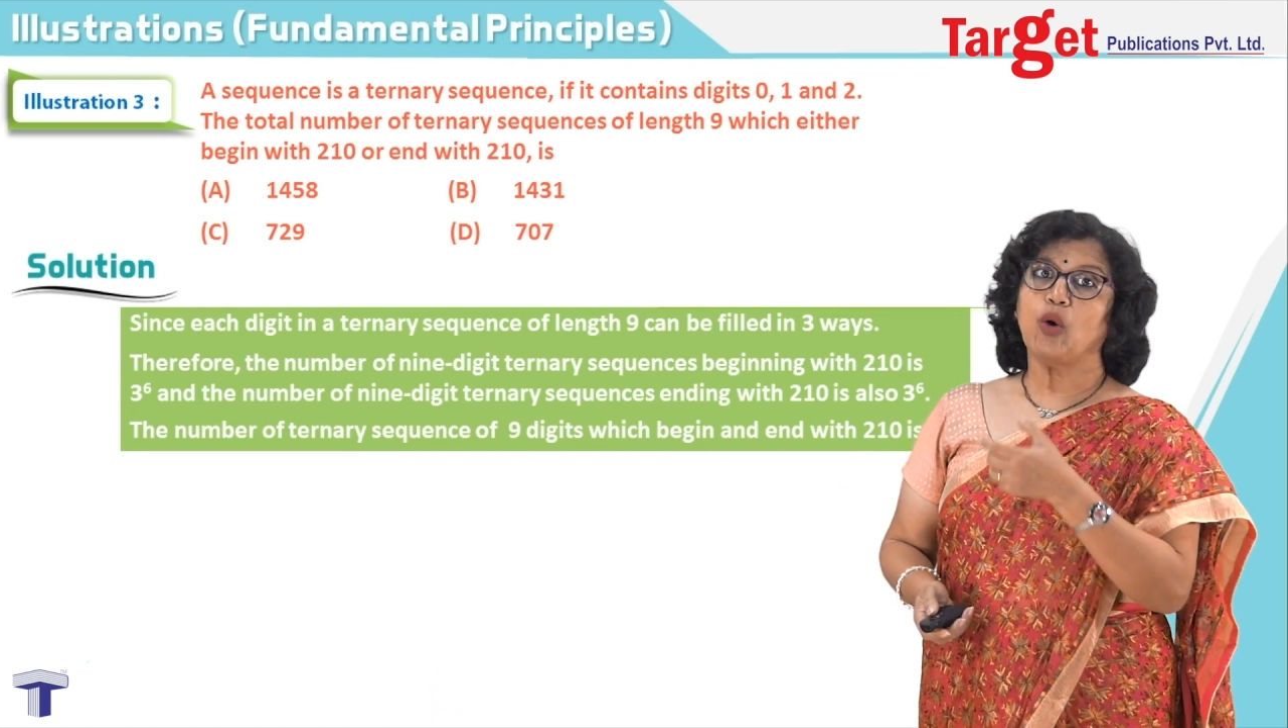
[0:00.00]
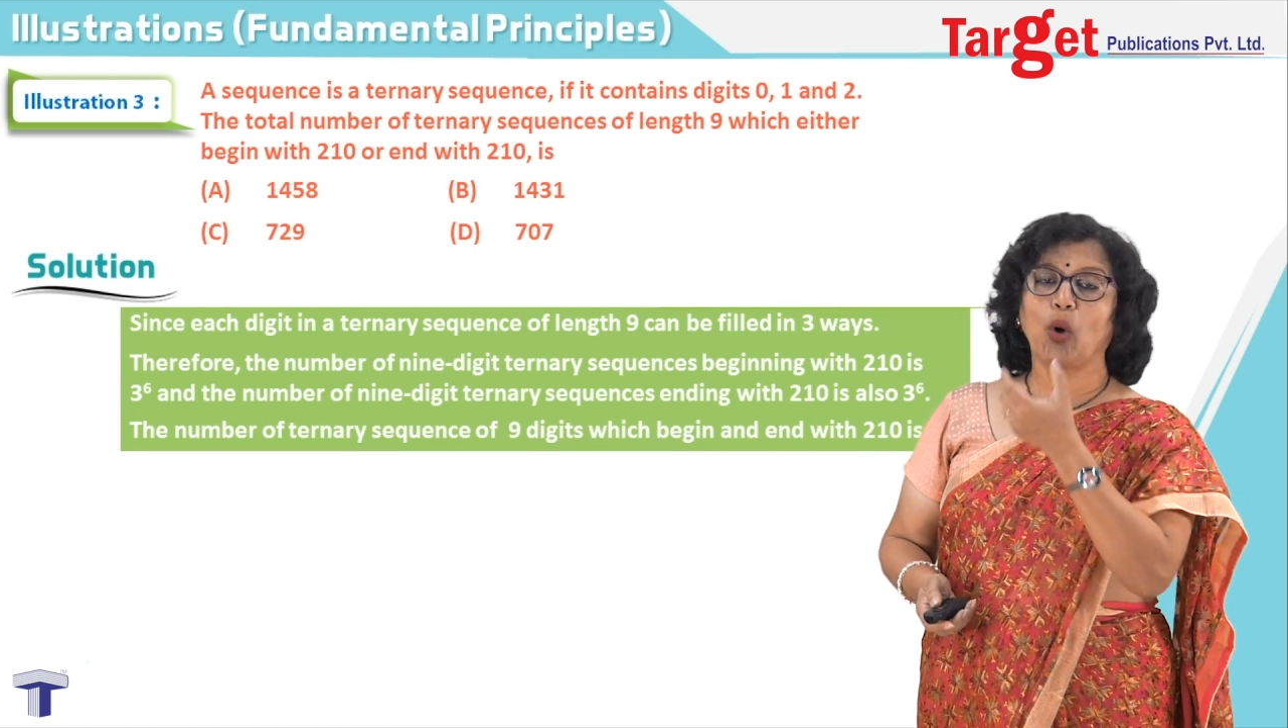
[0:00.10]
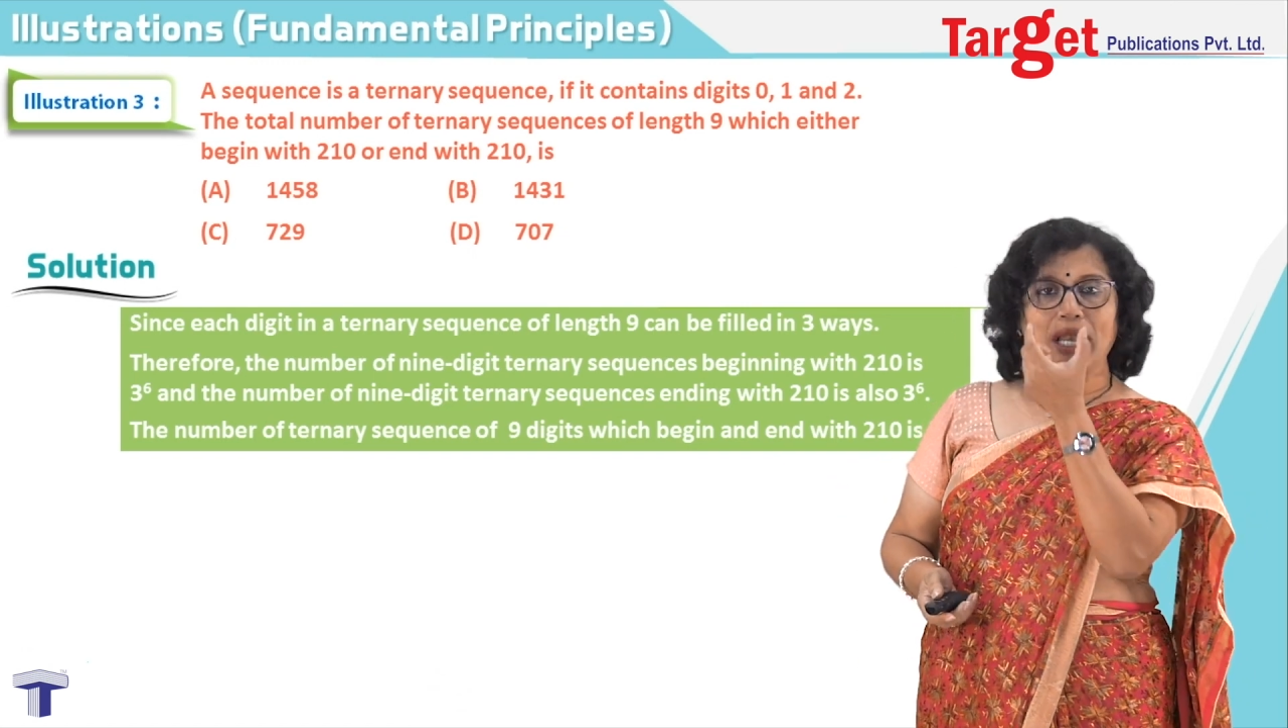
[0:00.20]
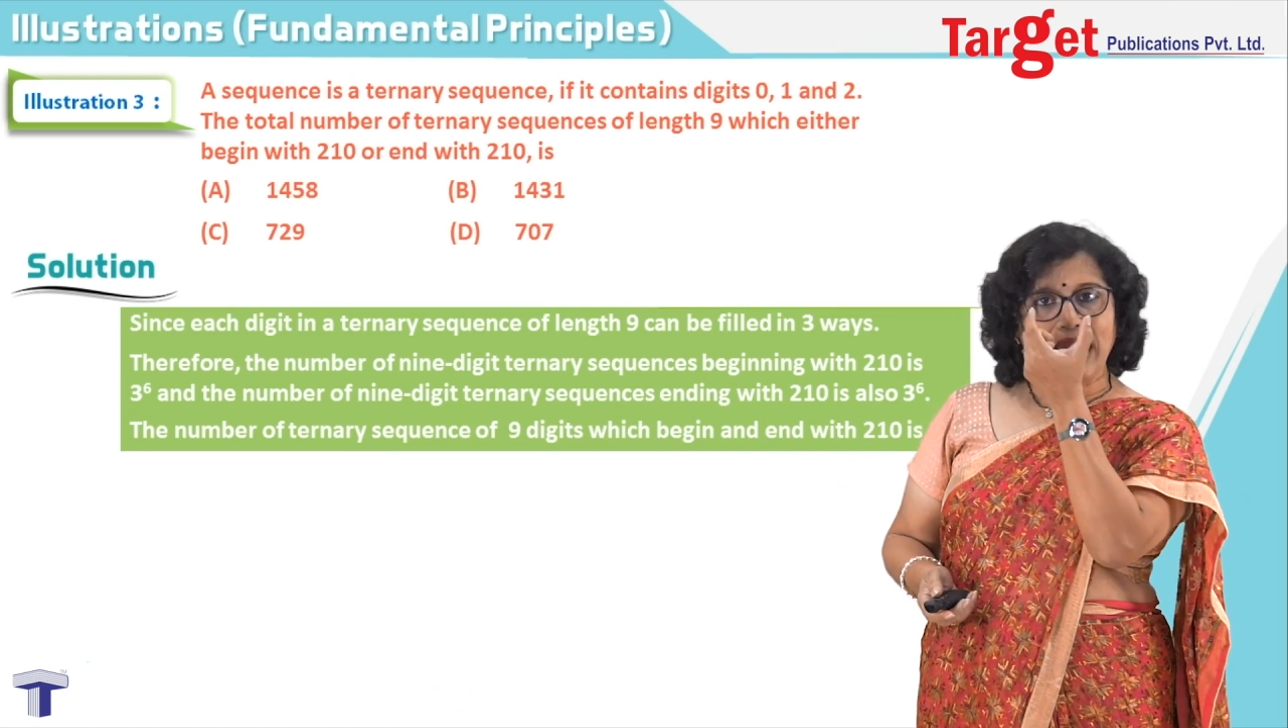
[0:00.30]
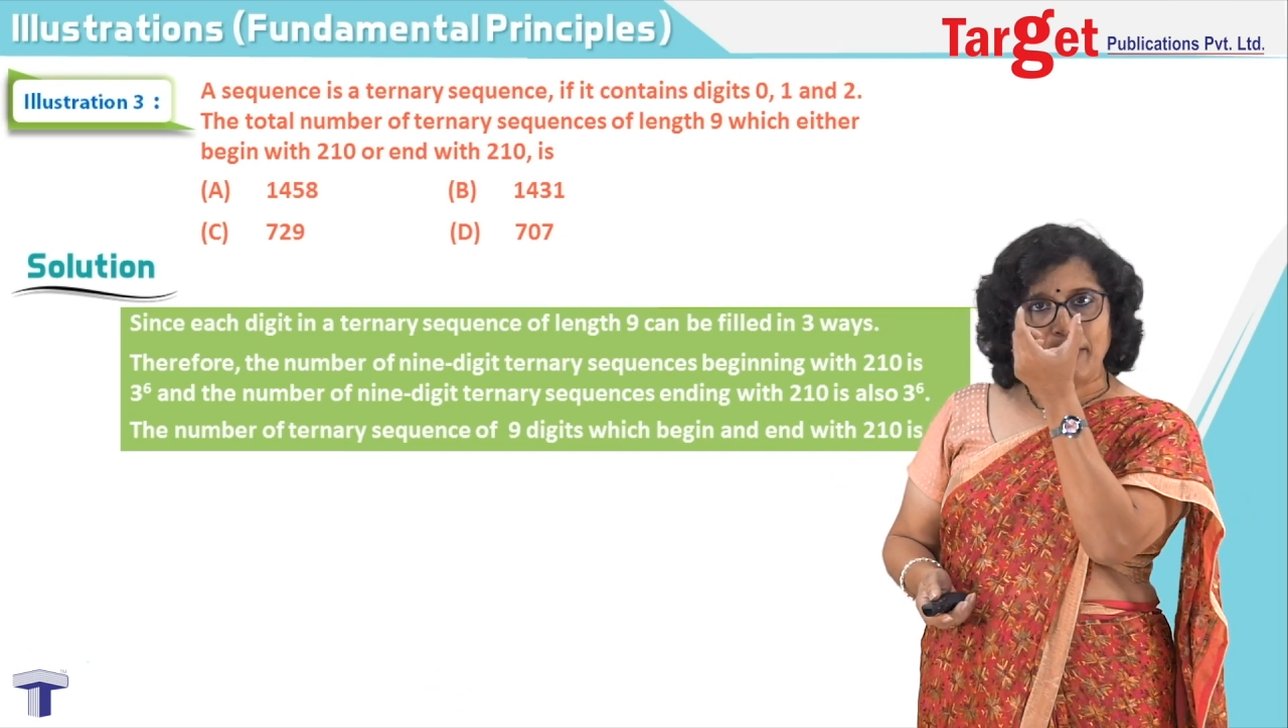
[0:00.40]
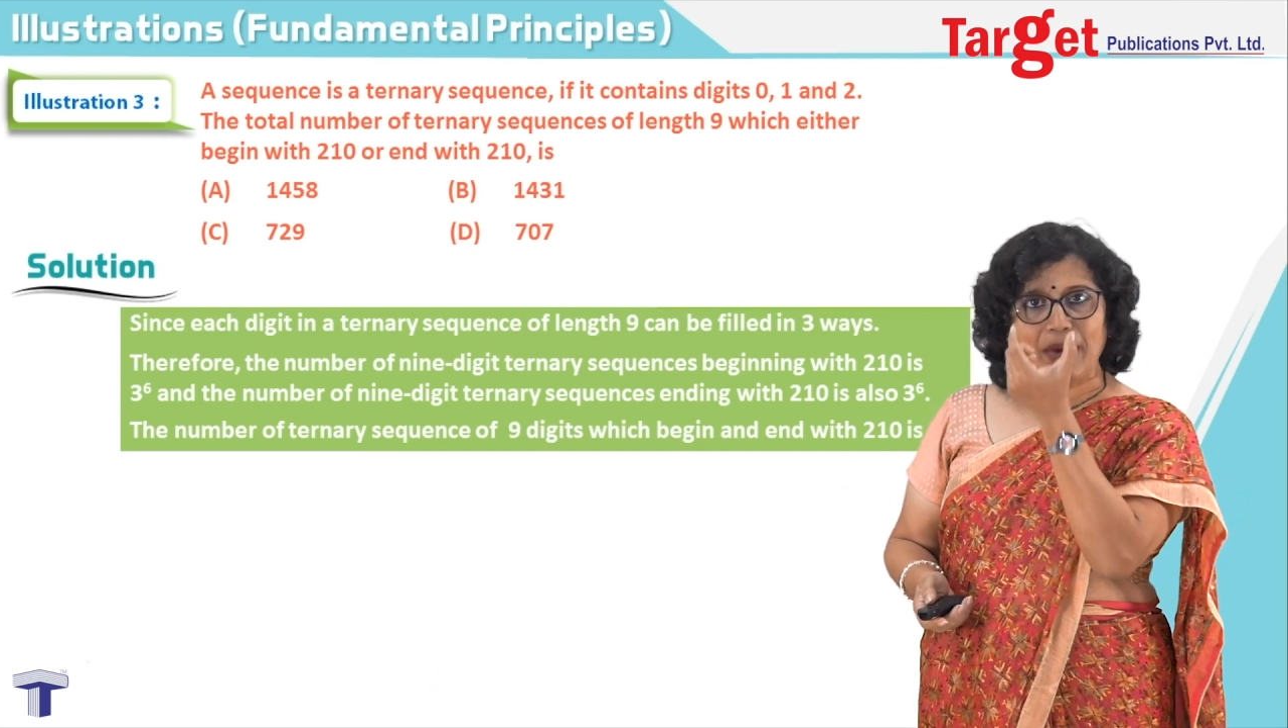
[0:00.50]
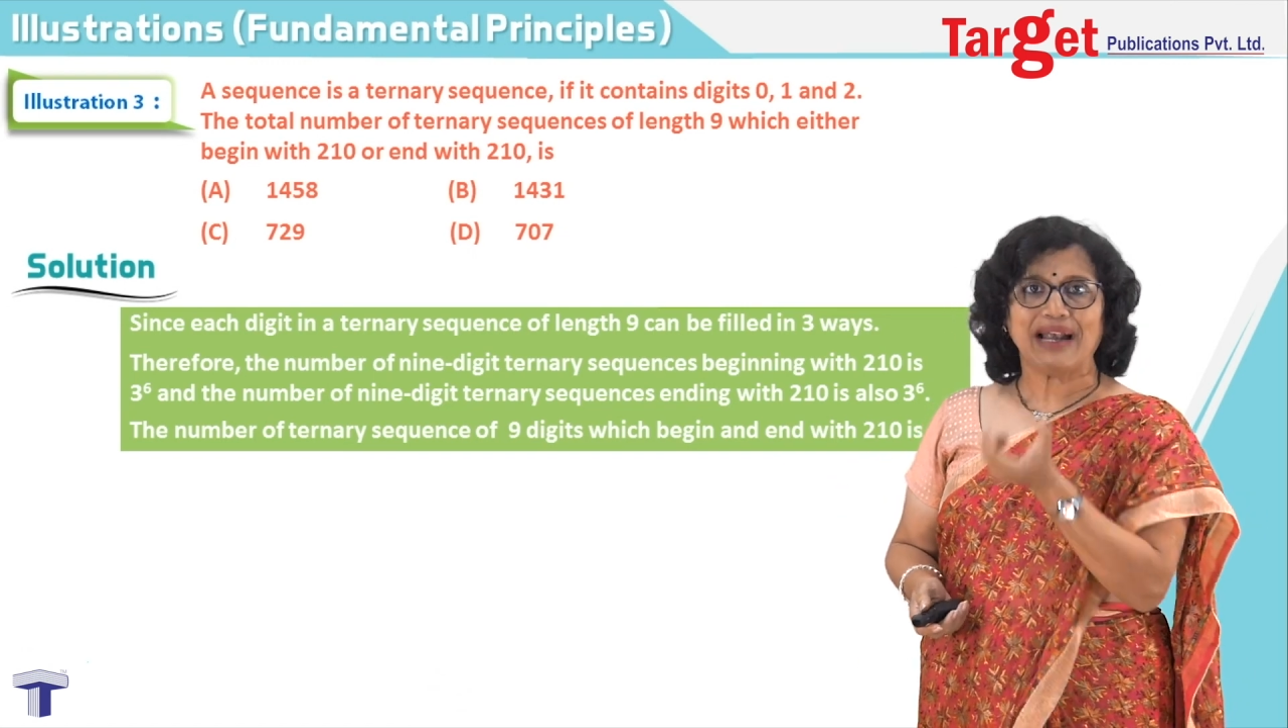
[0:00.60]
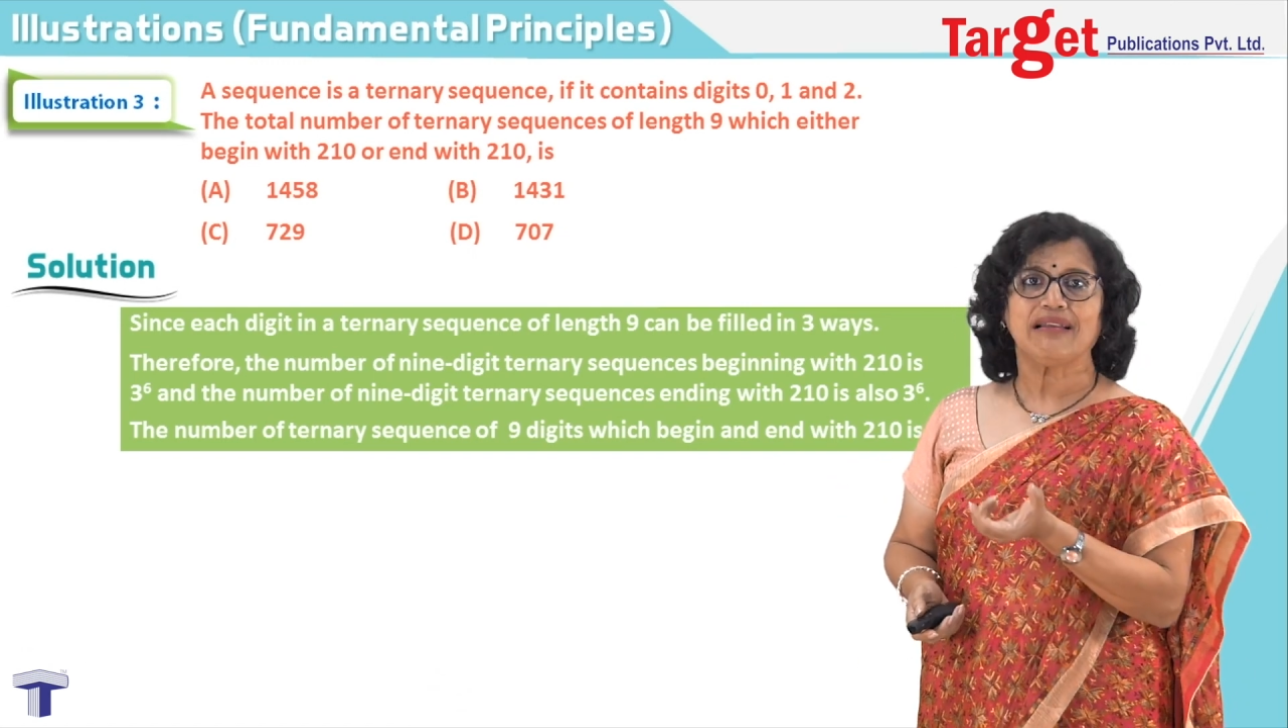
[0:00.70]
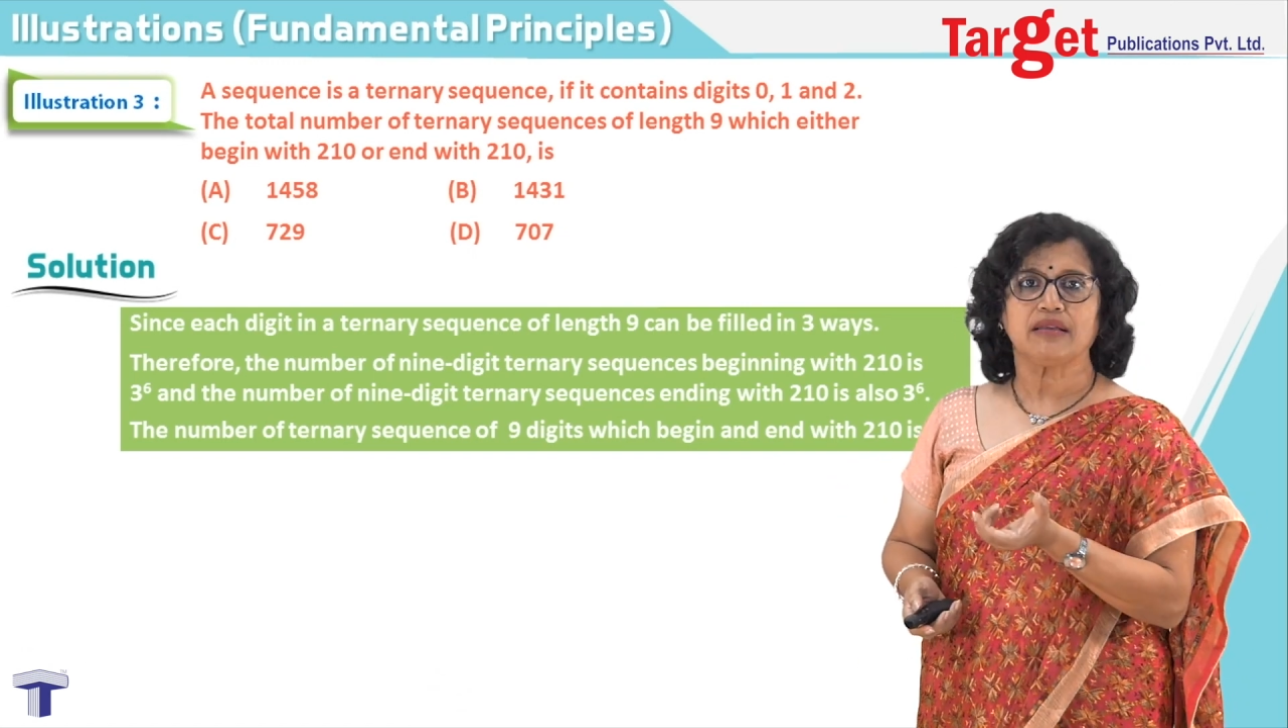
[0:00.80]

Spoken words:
Only middle